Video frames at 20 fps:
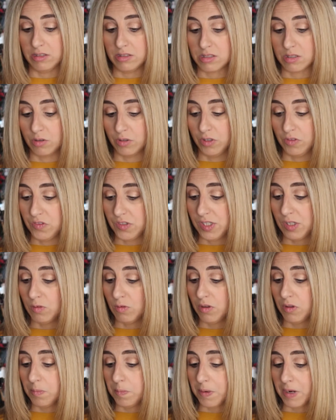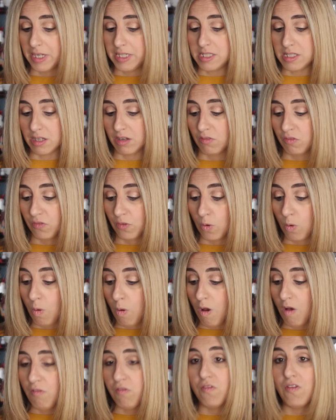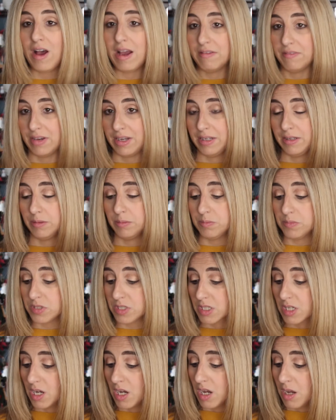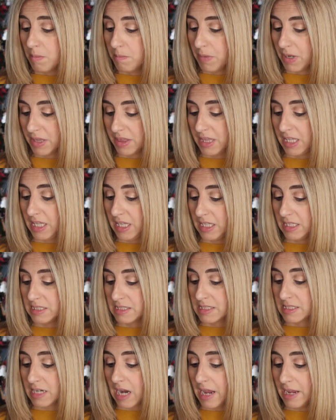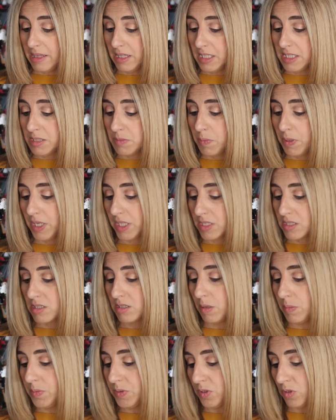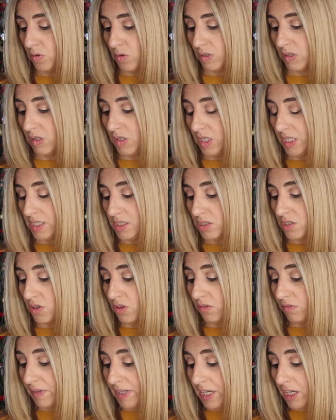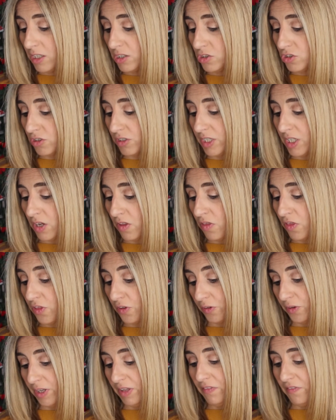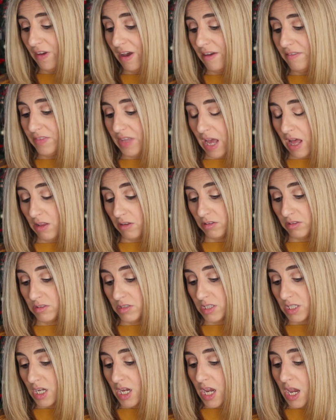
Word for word: So you've seen all the pricing for all five items, but the stylist pick subtotal is $335